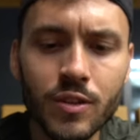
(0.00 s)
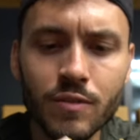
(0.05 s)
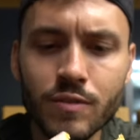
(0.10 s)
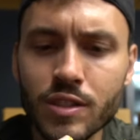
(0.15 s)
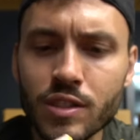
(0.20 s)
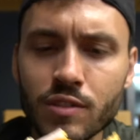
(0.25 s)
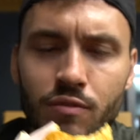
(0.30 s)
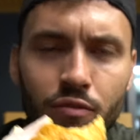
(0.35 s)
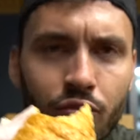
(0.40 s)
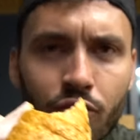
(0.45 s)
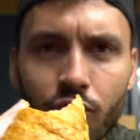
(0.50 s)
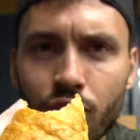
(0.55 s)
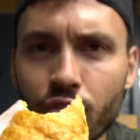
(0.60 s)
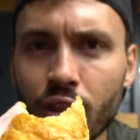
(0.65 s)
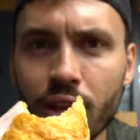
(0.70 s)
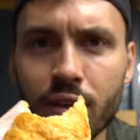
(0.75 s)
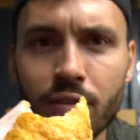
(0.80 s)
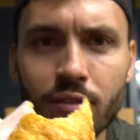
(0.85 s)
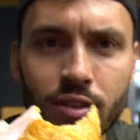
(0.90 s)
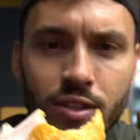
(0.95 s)
of just
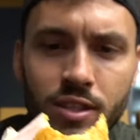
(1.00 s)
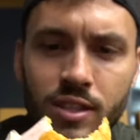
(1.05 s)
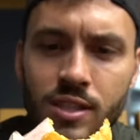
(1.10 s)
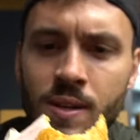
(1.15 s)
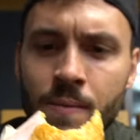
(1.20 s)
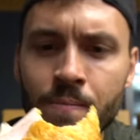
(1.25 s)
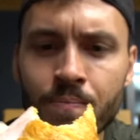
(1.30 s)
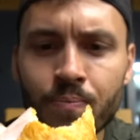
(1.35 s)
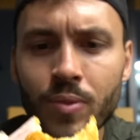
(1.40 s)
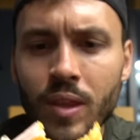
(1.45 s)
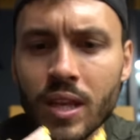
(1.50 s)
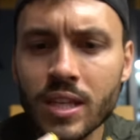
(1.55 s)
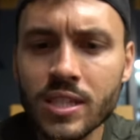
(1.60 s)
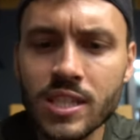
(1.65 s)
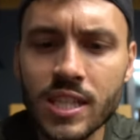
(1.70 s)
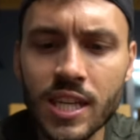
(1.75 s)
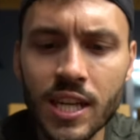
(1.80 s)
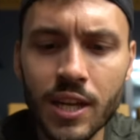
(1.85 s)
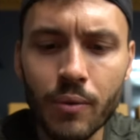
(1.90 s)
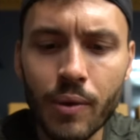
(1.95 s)
flavors
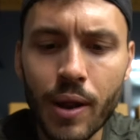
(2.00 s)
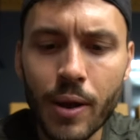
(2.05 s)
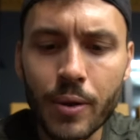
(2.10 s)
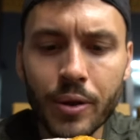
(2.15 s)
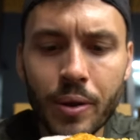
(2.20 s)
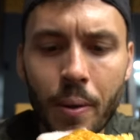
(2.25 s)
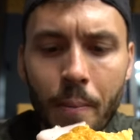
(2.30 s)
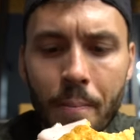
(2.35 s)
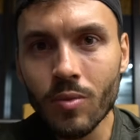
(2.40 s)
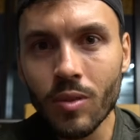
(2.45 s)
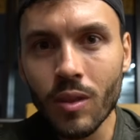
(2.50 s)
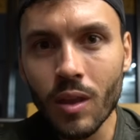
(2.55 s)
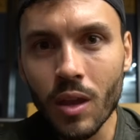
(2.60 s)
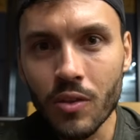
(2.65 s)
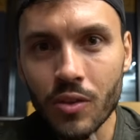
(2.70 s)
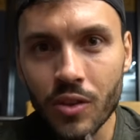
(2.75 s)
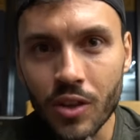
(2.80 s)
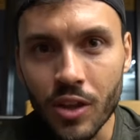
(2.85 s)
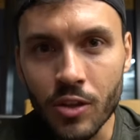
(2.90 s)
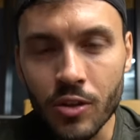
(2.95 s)
sitting around it.
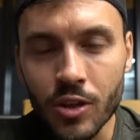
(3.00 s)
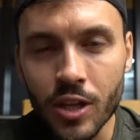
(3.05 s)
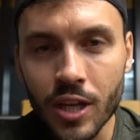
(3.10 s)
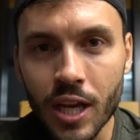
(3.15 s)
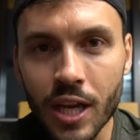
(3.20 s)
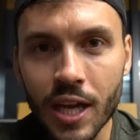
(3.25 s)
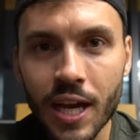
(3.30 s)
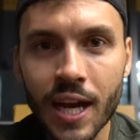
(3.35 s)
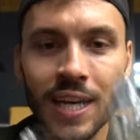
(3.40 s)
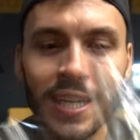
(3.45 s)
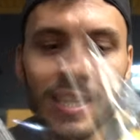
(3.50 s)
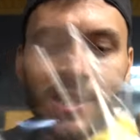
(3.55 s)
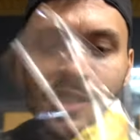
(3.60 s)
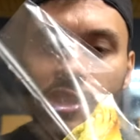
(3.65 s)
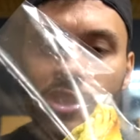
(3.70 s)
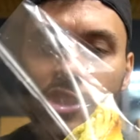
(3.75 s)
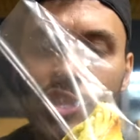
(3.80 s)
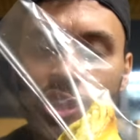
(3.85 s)
The other thing I got is a